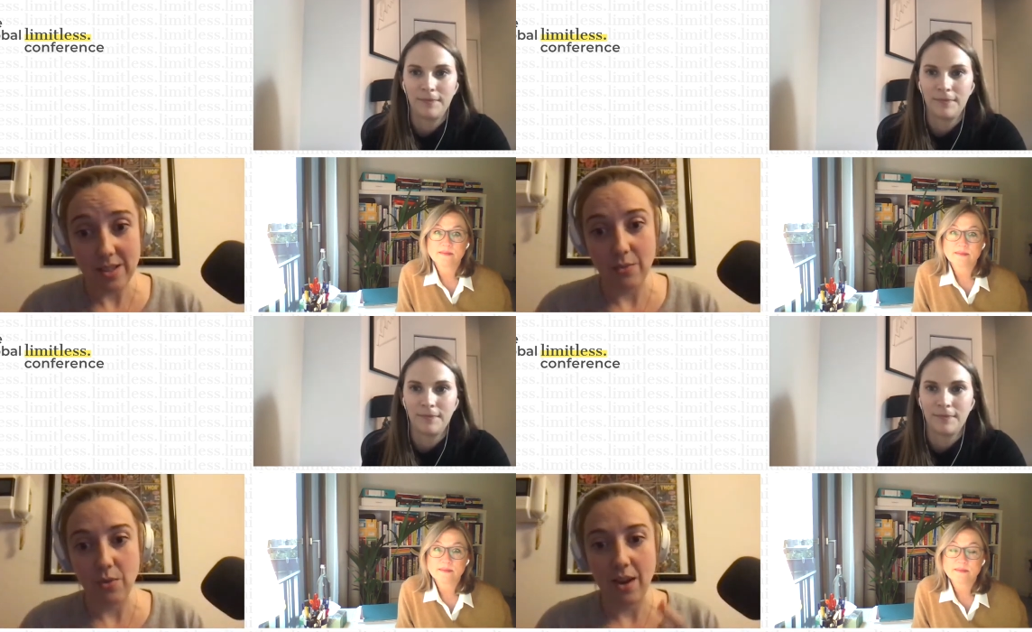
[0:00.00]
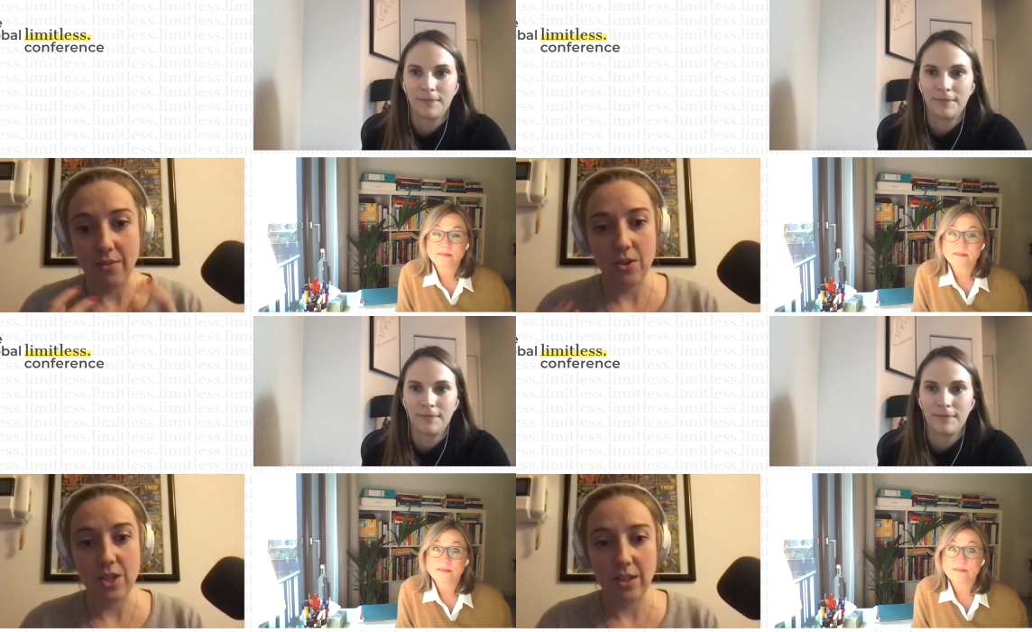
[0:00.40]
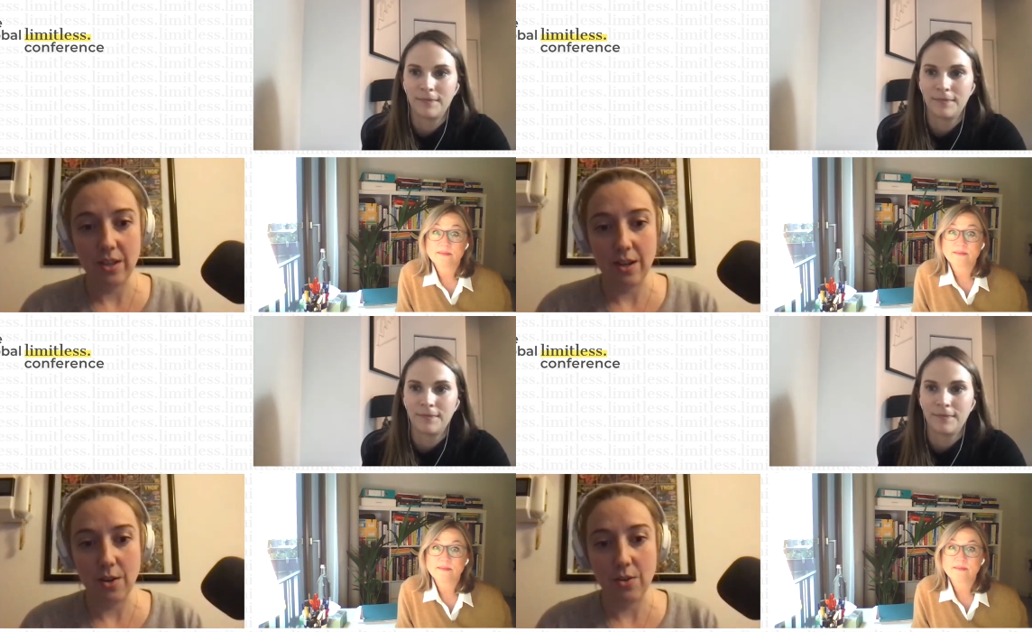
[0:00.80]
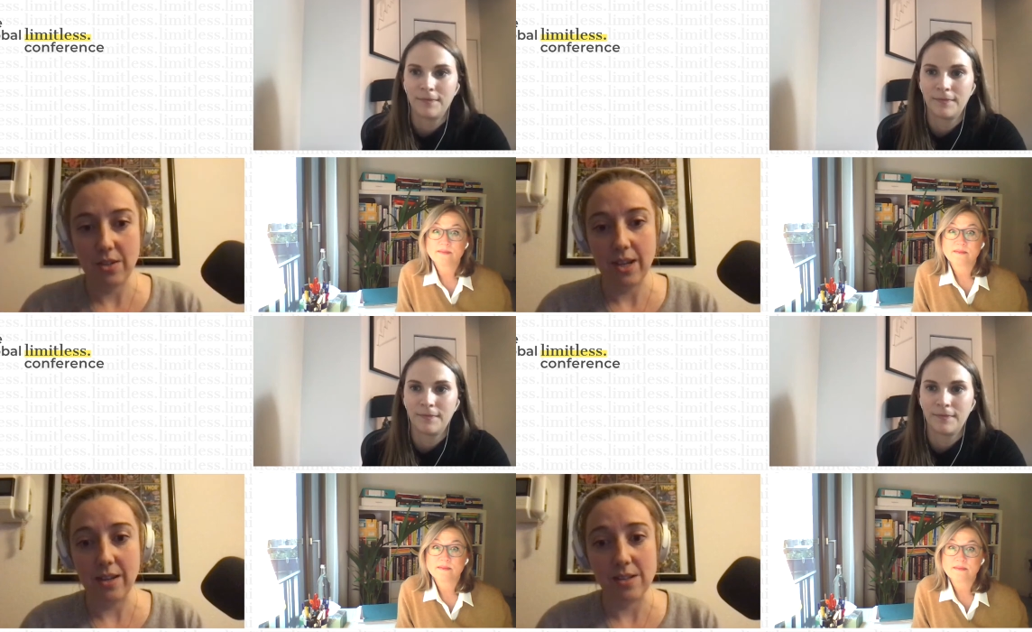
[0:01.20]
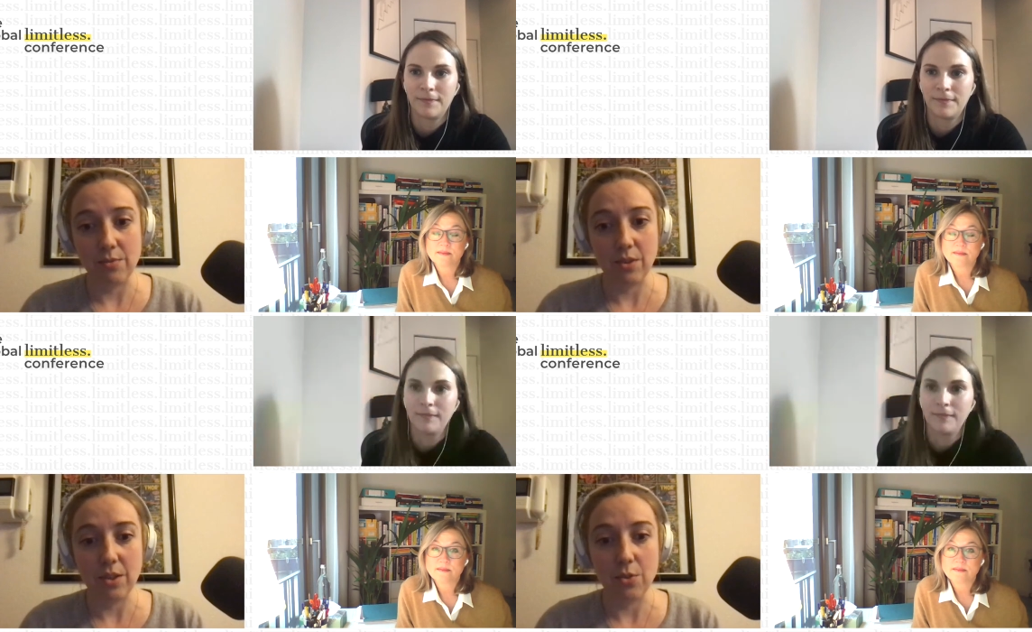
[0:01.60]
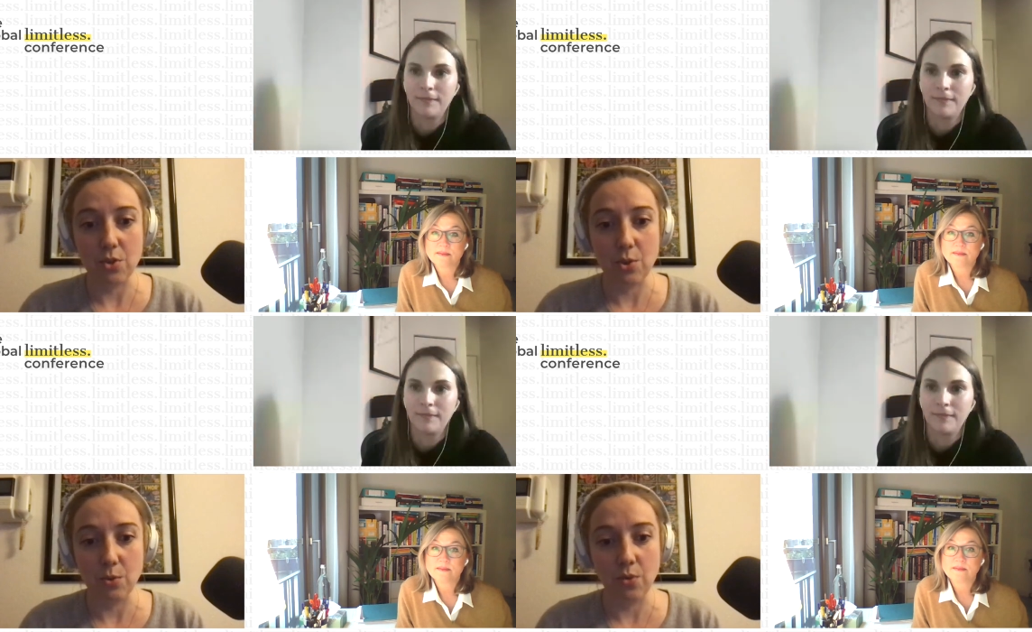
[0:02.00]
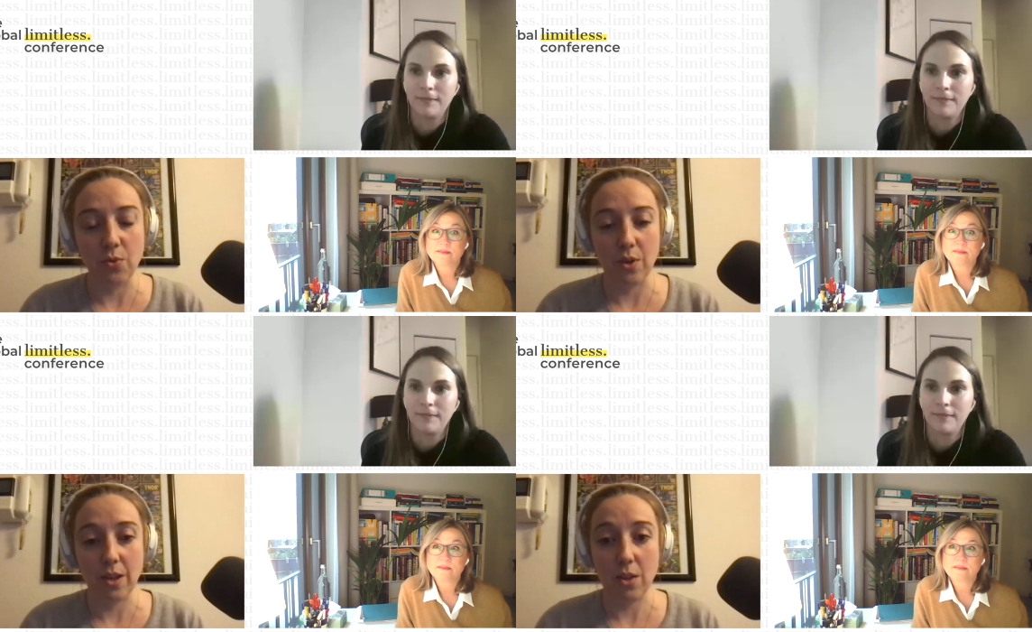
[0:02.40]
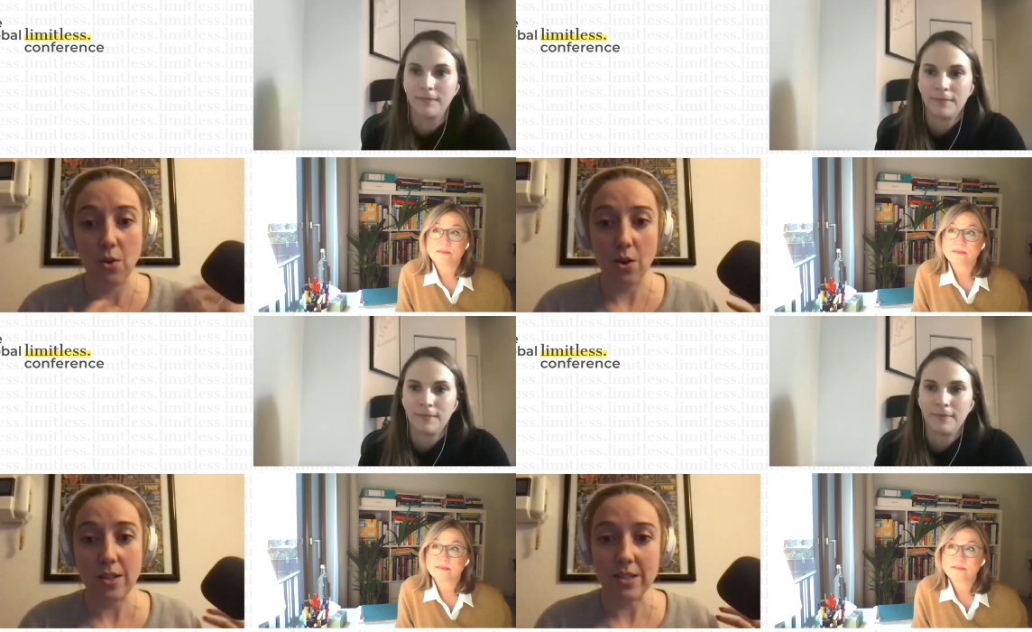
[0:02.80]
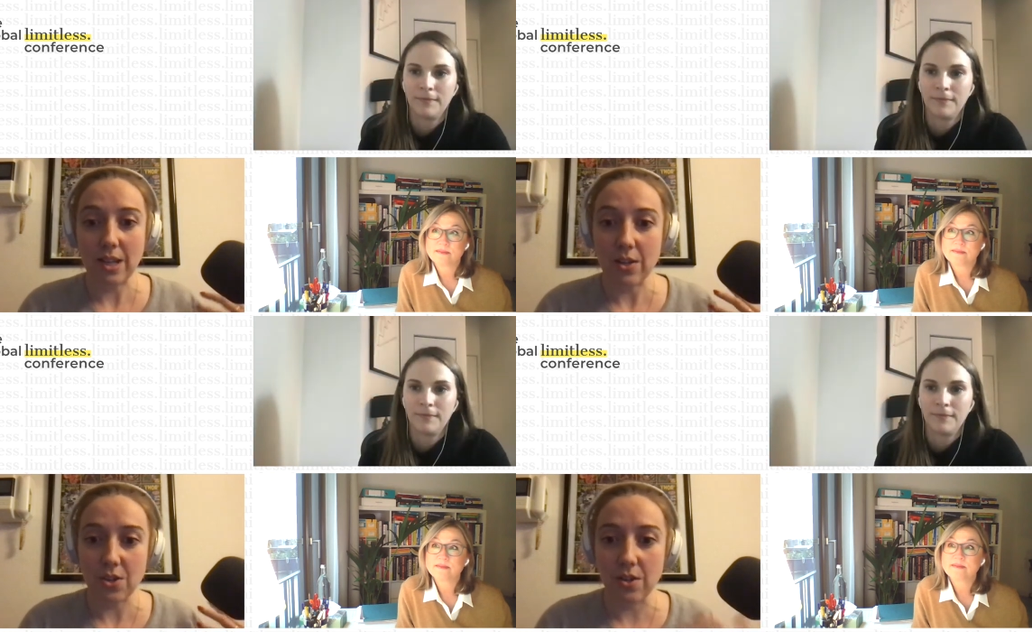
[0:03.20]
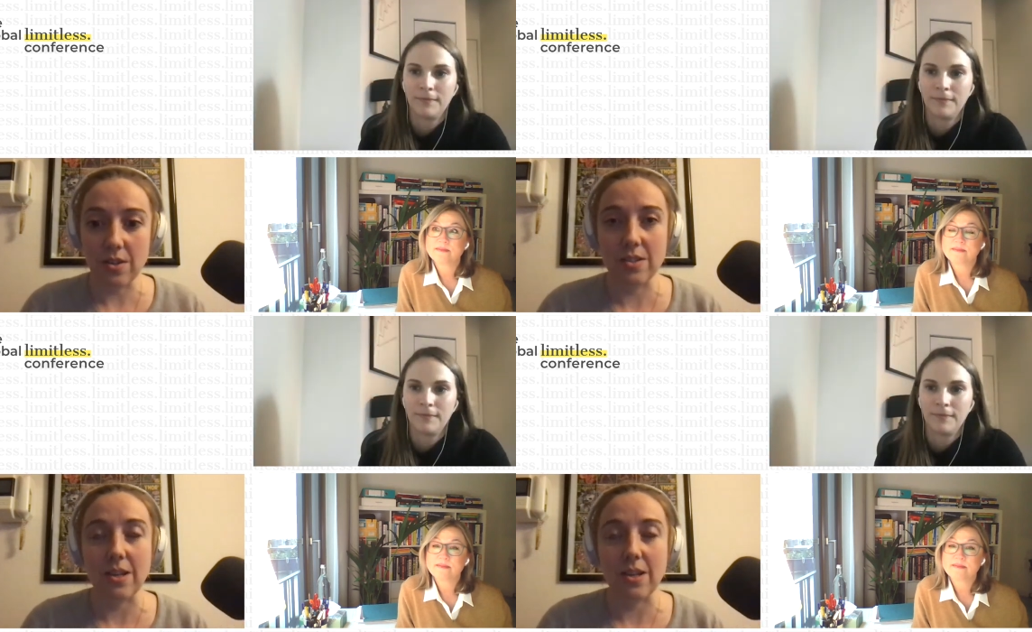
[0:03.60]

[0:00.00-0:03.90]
Speaker 1: If you haven't checked that out yet, it's a really good tool for like the early stages.